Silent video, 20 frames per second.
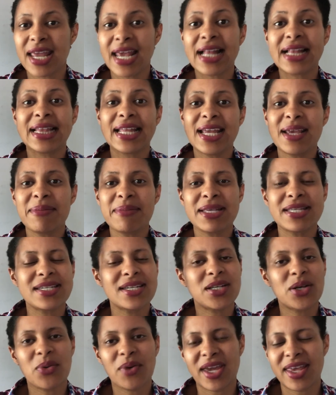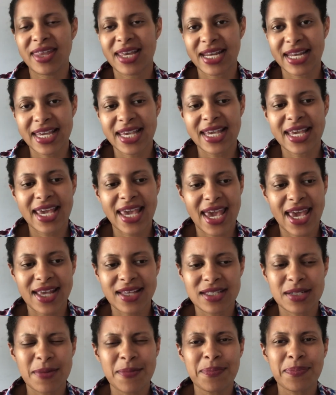they claim it in a way that he
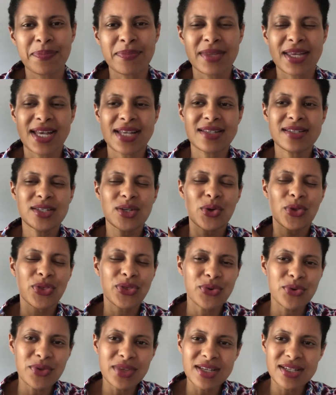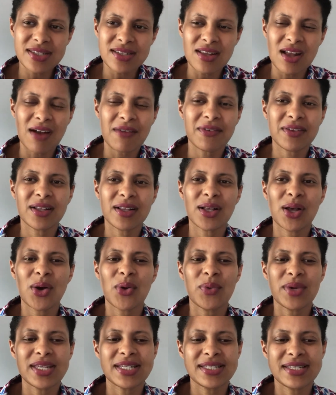can't. And so through this novel,
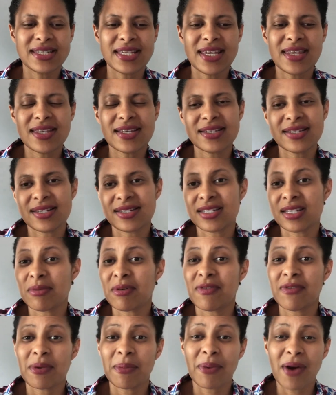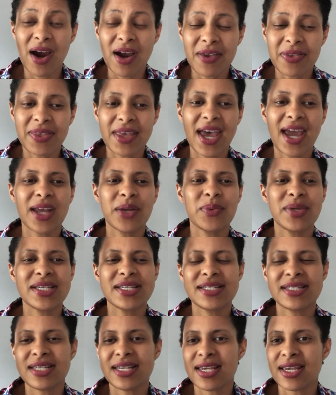we see the system of apartheid, we
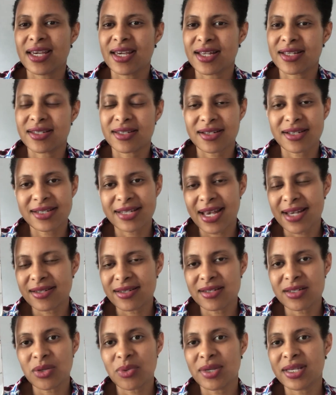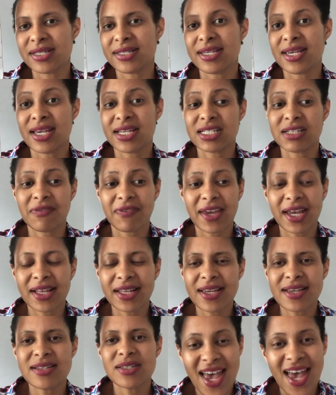see its successes, we see its
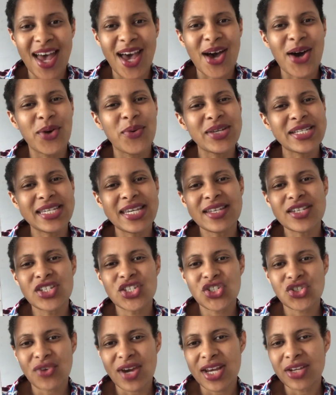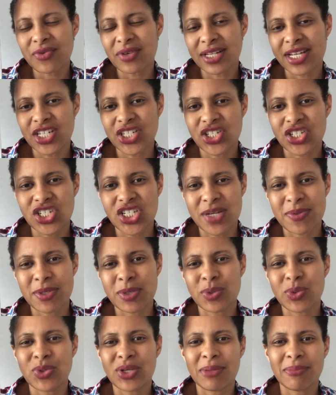failings, we see the strained
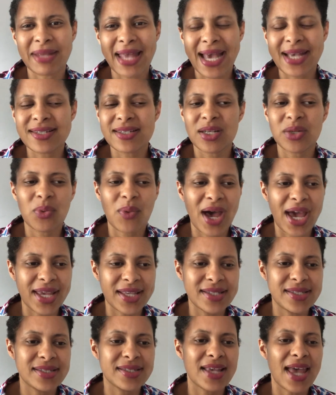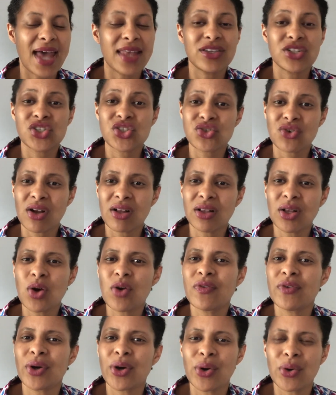relationships between blacks and whites, and the struggle
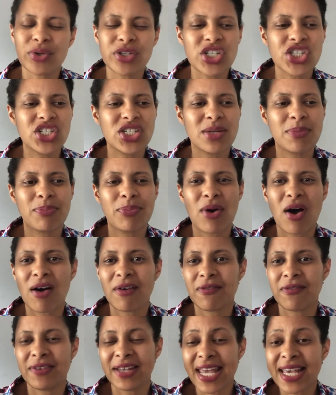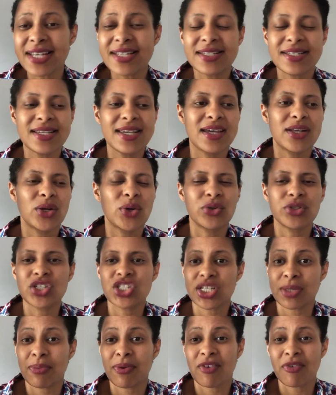over ownership of legacy and
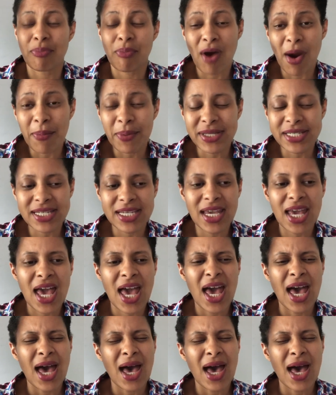ownership of property.